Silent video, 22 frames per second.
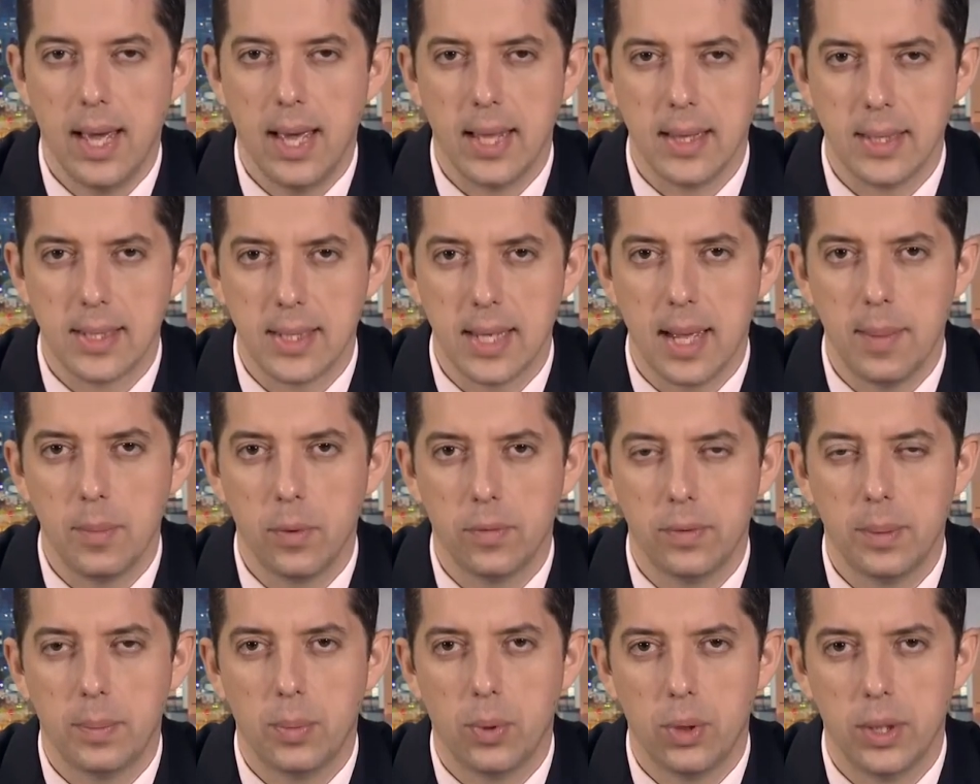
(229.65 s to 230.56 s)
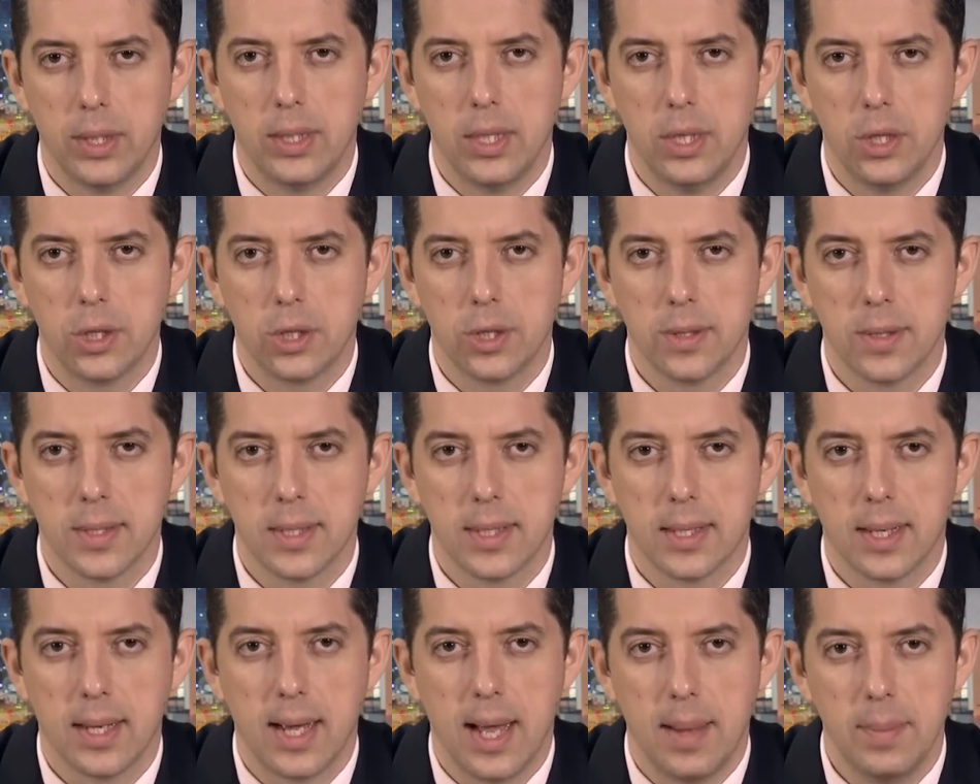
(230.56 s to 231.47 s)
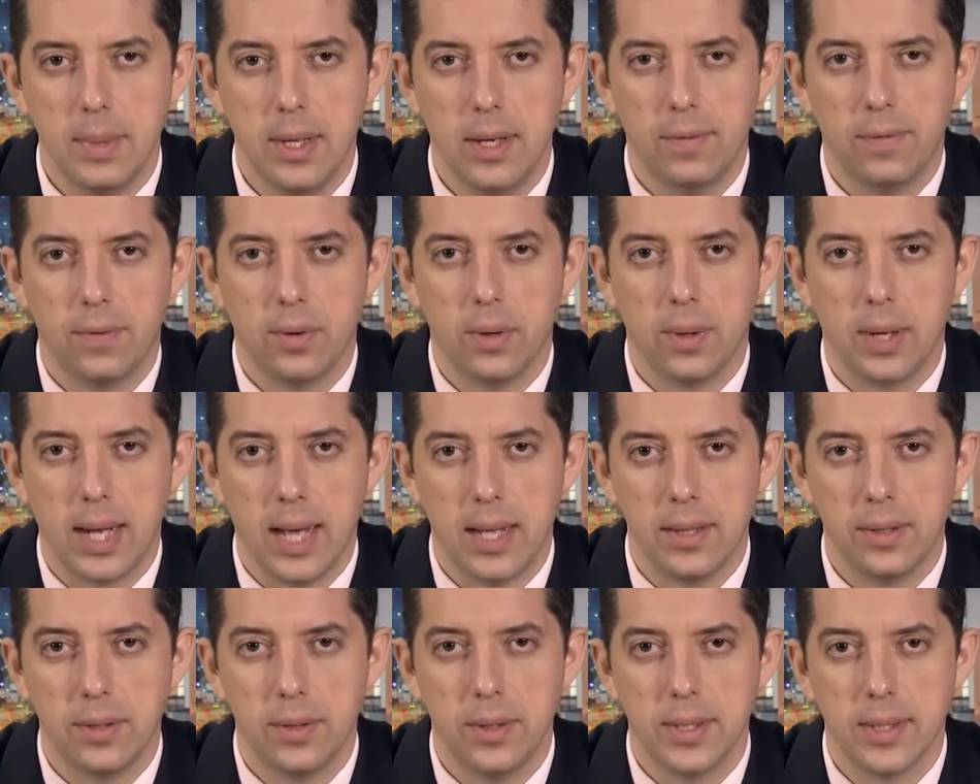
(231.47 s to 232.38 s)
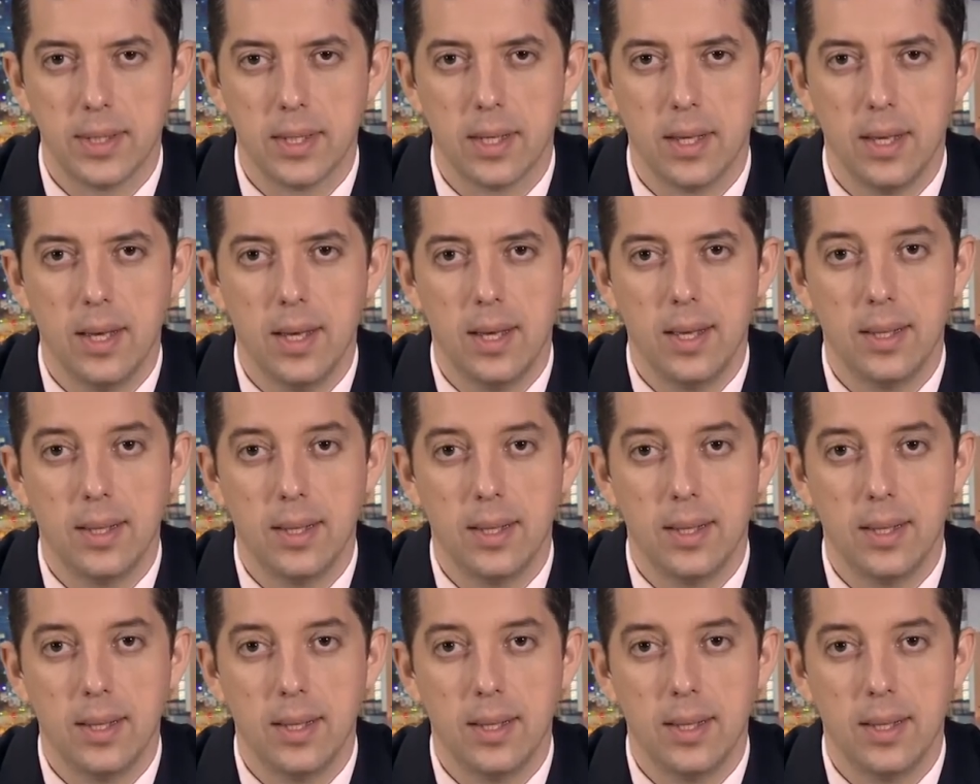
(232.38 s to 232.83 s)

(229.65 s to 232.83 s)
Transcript: and some of the politicians coming from countries